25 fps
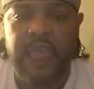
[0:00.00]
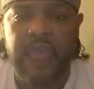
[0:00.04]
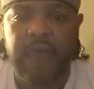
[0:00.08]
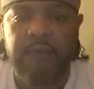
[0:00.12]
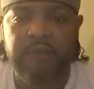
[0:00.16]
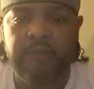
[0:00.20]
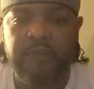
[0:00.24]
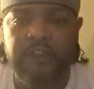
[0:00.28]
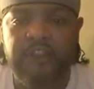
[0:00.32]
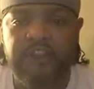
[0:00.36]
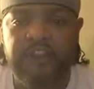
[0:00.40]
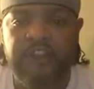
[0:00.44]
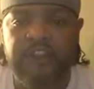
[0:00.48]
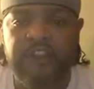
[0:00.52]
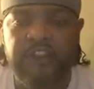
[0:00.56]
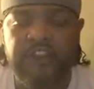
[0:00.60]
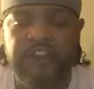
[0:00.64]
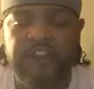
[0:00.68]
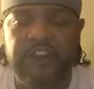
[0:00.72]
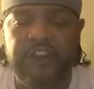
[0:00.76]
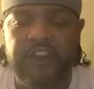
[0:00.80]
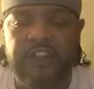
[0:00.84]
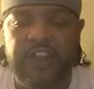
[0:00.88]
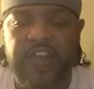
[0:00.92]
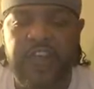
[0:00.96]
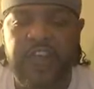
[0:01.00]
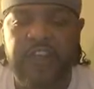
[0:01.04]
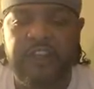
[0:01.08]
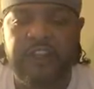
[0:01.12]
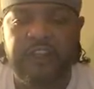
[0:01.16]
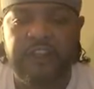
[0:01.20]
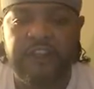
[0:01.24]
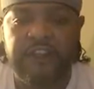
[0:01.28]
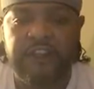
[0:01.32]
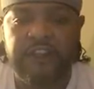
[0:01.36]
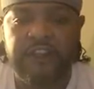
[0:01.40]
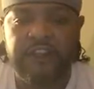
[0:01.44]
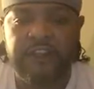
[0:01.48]
a person could not
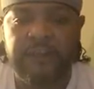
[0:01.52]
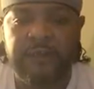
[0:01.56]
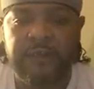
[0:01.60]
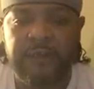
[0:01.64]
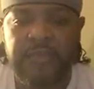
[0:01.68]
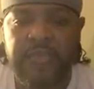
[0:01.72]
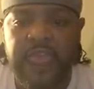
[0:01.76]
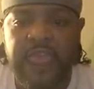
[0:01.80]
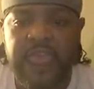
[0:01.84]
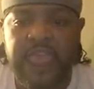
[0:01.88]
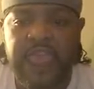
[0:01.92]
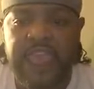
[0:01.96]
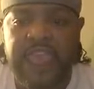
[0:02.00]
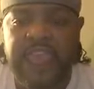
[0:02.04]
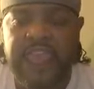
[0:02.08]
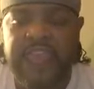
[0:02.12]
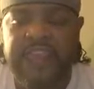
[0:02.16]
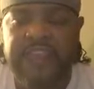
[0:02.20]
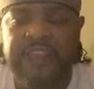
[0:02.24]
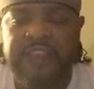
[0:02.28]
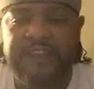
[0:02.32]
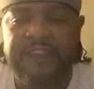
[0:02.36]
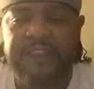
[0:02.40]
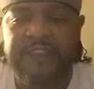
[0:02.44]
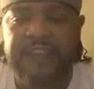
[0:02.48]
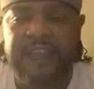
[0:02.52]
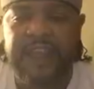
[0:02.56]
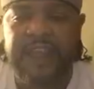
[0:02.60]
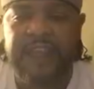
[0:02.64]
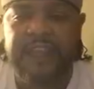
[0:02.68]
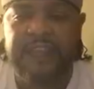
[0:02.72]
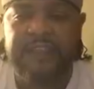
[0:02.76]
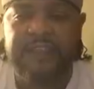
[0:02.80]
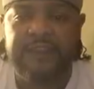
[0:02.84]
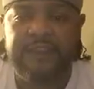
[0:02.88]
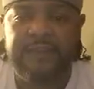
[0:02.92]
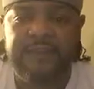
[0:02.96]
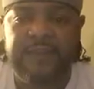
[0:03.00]
learn. And it's
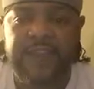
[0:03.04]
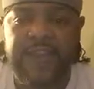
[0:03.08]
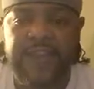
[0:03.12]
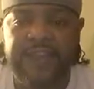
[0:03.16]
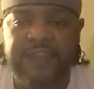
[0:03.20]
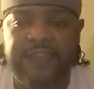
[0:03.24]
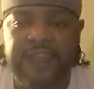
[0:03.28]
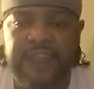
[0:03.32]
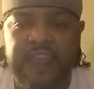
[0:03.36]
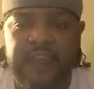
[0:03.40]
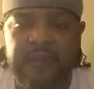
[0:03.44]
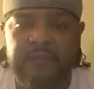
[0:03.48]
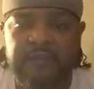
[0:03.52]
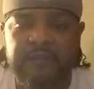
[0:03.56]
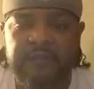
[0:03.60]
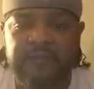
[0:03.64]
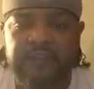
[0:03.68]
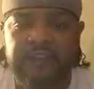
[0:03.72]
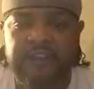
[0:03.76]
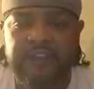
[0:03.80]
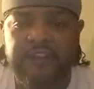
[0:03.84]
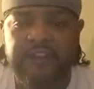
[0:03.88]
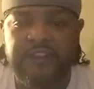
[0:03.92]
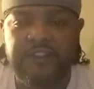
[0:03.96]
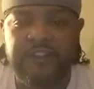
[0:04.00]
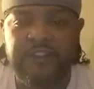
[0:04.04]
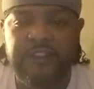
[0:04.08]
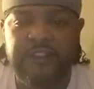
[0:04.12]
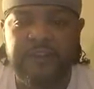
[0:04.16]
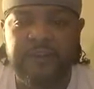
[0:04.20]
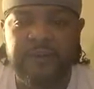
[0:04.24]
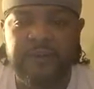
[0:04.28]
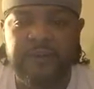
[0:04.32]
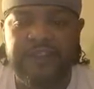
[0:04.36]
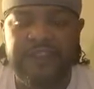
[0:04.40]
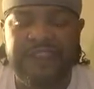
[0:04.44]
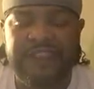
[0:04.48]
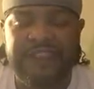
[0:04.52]
not the fact that a person
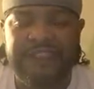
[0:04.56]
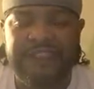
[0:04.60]
with